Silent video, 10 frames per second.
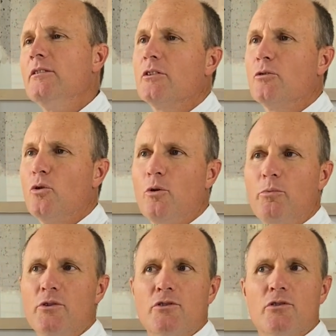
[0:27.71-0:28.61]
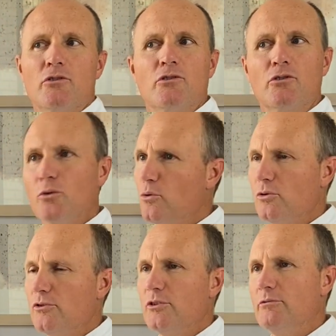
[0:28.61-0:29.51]
to corporates and
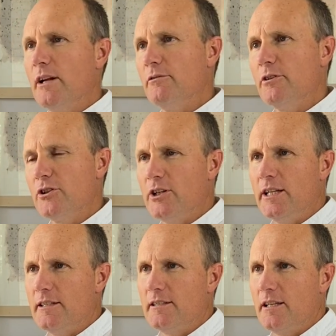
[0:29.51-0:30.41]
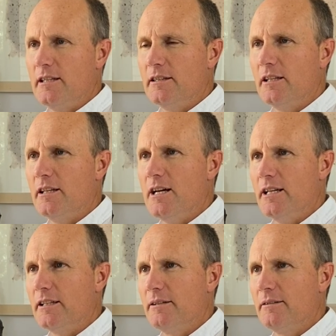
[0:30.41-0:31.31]
schools, and run retreats and the like.